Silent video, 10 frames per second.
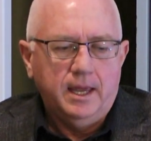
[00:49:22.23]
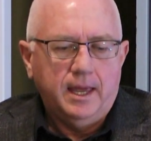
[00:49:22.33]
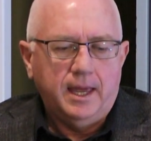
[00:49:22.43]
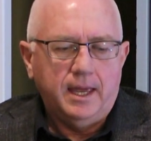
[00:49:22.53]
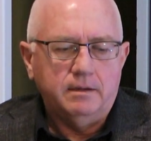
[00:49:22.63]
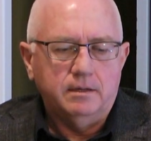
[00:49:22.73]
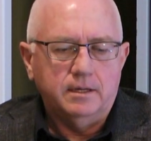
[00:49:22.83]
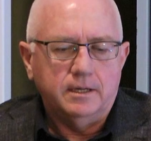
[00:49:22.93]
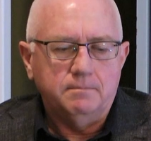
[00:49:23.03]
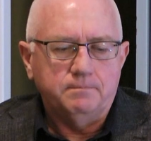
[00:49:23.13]
And
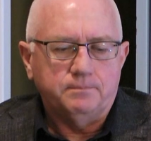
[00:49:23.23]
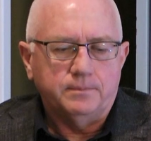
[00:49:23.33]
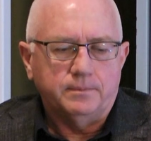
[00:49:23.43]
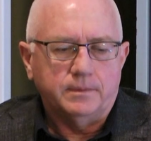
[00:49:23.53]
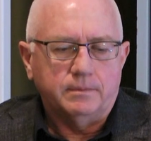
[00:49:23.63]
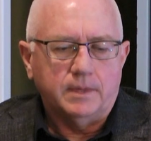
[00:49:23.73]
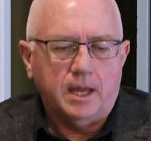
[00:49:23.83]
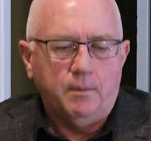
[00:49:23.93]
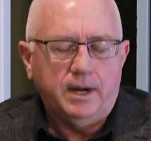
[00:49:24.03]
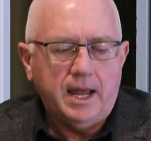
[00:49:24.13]

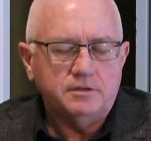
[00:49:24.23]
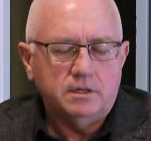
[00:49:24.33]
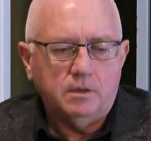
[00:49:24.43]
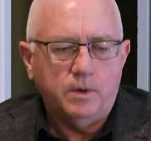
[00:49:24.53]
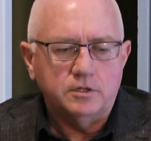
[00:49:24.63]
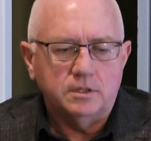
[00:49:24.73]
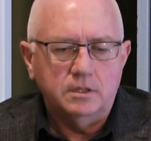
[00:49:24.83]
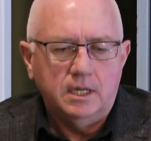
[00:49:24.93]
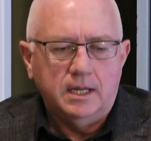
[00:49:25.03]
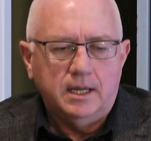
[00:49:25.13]
I want to ask you the question,
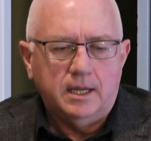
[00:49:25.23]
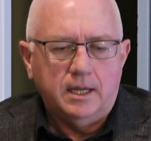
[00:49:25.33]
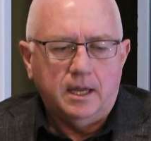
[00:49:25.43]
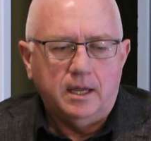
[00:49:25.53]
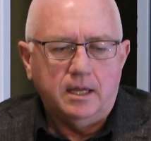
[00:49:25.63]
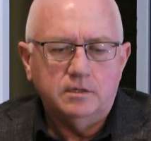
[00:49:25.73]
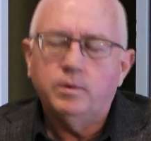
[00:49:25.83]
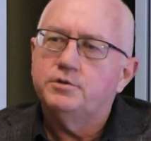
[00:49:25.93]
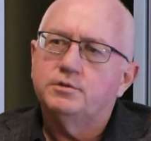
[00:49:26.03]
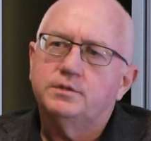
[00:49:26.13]
is
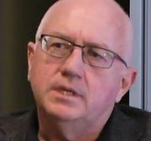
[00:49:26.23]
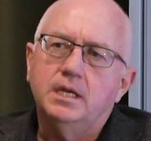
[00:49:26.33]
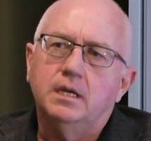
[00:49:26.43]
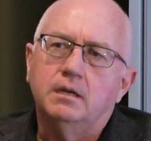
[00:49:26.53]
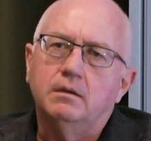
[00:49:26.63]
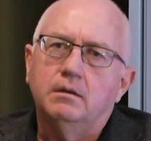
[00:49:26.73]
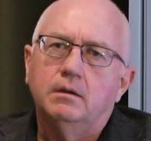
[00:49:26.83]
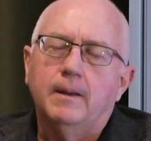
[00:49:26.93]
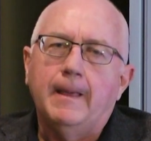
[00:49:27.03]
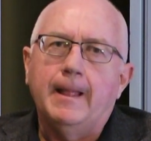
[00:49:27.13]
what you're seeing
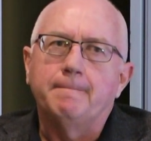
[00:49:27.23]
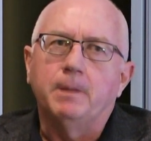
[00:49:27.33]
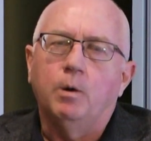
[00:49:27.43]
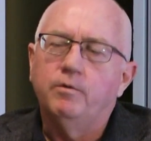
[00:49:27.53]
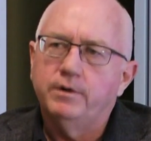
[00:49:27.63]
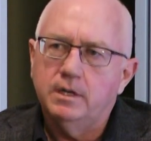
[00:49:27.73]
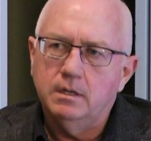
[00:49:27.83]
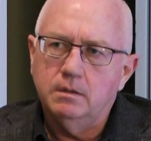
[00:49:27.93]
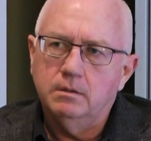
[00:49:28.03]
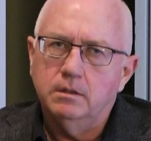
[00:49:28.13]

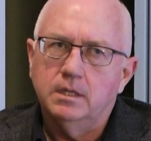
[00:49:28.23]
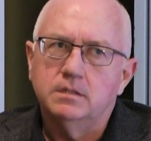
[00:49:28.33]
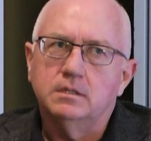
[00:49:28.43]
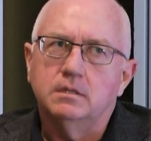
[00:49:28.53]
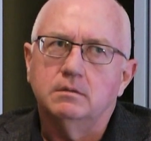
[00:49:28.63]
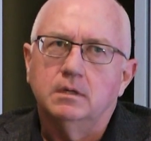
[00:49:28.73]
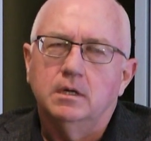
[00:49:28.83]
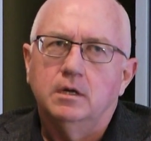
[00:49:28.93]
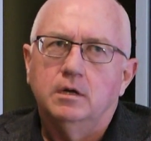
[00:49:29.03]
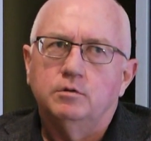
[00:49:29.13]
overkill? Is it
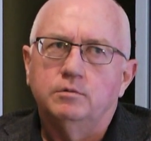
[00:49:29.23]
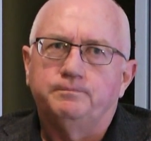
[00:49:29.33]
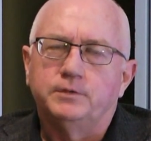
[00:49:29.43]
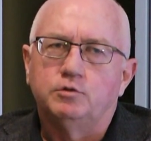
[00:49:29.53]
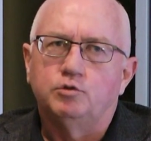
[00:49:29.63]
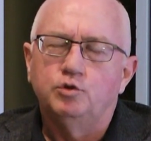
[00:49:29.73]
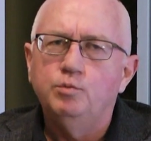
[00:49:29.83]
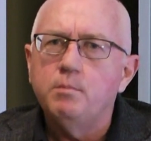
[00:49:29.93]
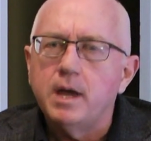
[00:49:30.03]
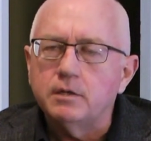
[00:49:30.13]
too
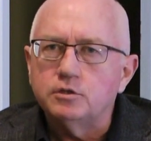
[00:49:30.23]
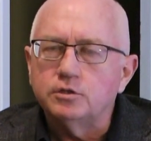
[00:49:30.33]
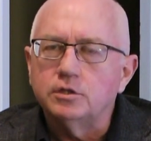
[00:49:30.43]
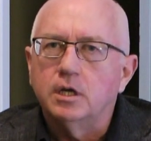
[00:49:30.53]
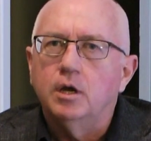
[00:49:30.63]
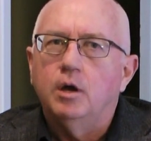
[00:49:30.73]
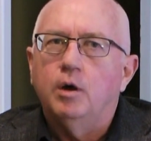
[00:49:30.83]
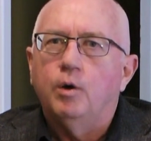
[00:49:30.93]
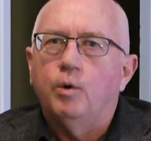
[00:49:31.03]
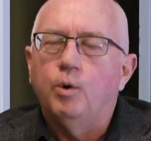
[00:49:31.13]
much,
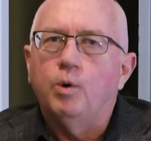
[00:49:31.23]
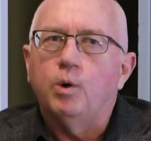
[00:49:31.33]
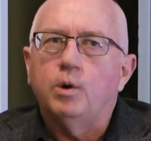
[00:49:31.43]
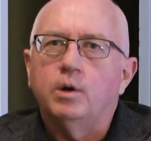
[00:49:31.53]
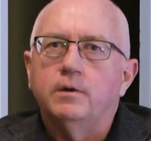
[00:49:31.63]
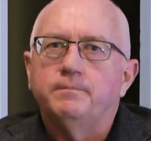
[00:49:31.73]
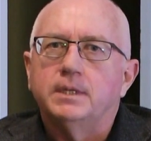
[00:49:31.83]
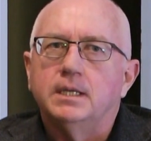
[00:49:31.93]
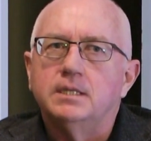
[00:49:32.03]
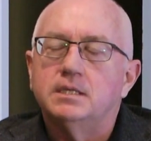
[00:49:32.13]
or
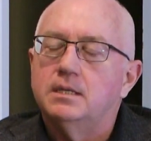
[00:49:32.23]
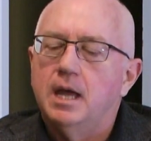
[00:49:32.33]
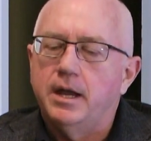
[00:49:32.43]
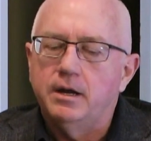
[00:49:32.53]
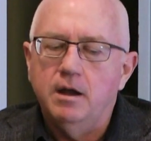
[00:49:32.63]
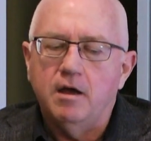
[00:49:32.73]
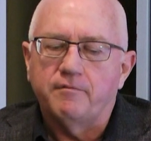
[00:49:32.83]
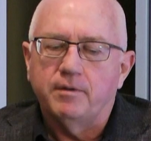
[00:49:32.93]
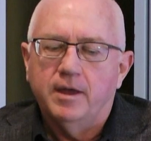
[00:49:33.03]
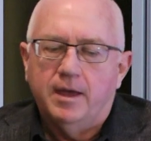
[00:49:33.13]
is it not
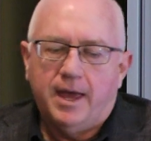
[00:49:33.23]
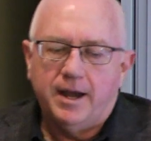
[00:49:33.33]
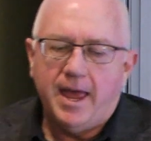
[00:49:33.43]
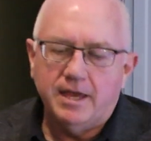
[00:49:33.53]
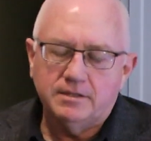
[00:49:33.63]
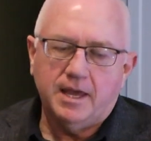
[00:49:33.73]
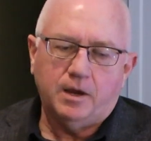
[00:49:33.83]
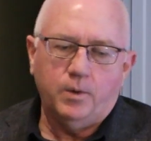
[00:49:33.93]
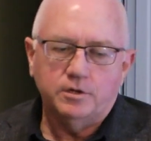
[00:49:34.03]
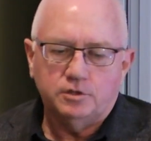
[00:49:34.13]
enough? And I ask that
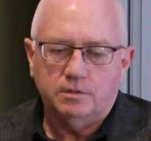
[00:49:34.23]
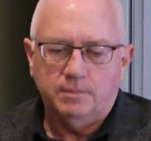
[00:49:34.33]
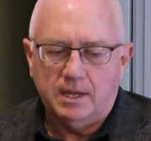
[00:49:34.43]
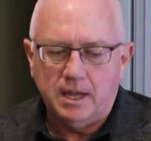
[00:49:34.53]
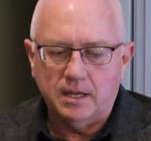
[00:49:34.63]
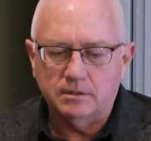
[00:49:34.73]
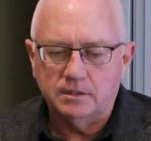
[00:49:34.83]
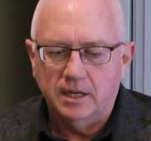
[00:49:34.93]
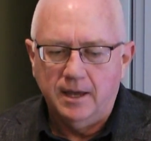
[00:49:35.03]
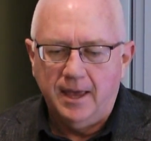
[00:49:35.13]
question because
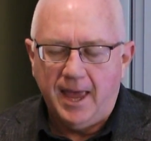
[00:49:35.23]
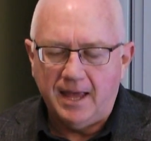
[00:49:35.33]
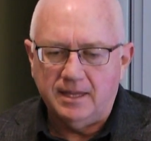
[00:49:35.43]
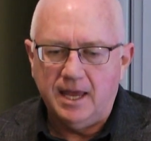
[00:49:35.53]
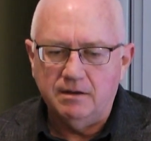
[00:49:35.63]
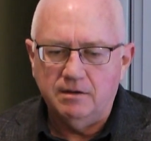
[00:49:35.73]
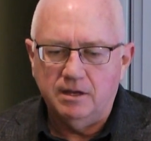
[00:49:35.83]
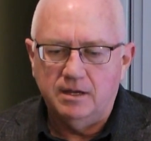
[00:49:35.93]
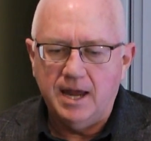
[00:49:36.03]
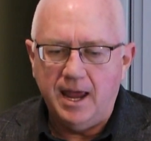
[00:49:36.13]
at the end of the
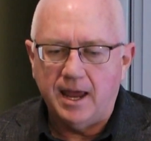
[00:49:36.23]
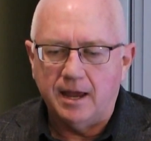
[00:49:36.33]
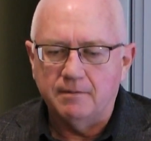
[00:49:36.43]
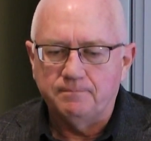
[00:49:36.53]
day,